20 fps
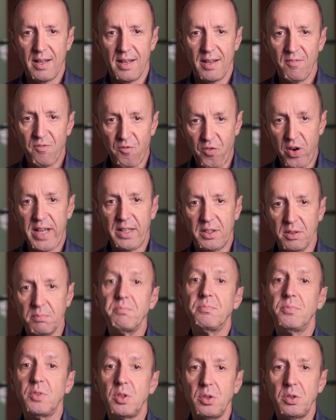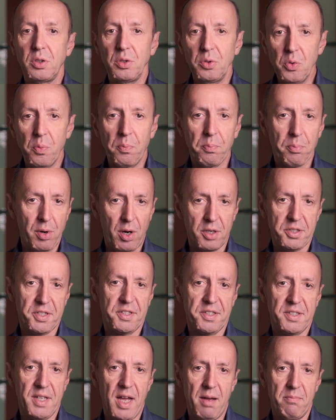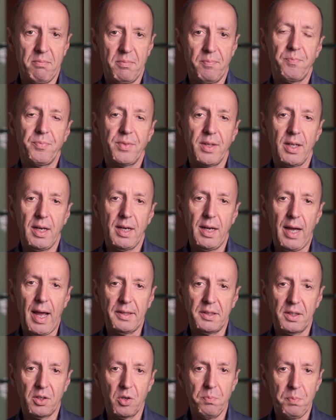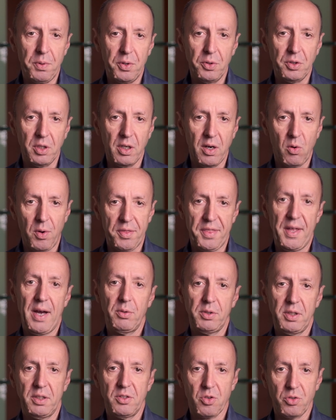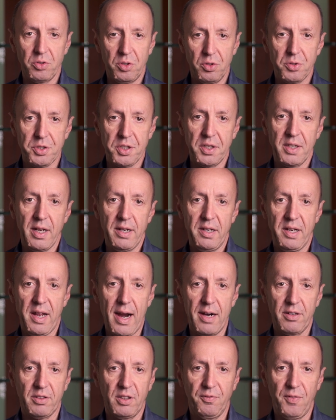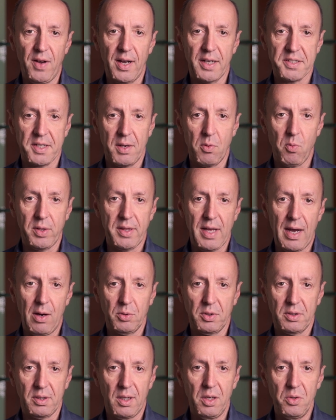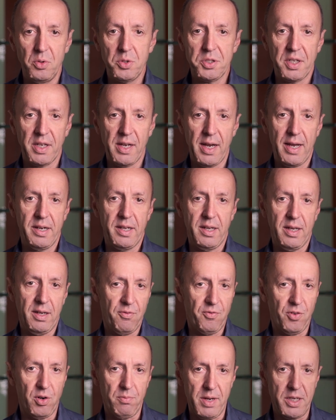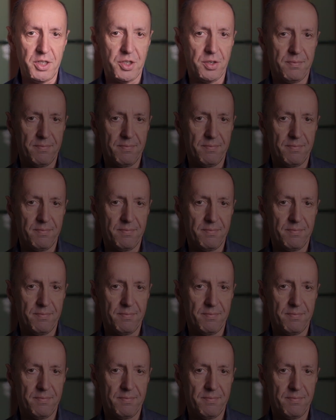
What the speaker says: freedom to process them at the computer without introducing any artifacts and without losing any information.